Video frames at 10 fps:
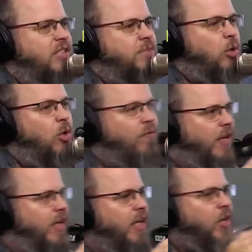this
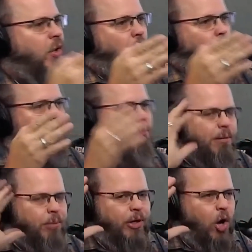movie
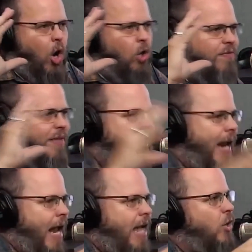remembering all of that
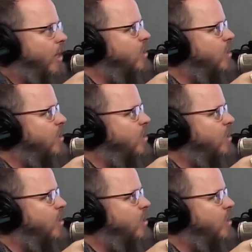anger.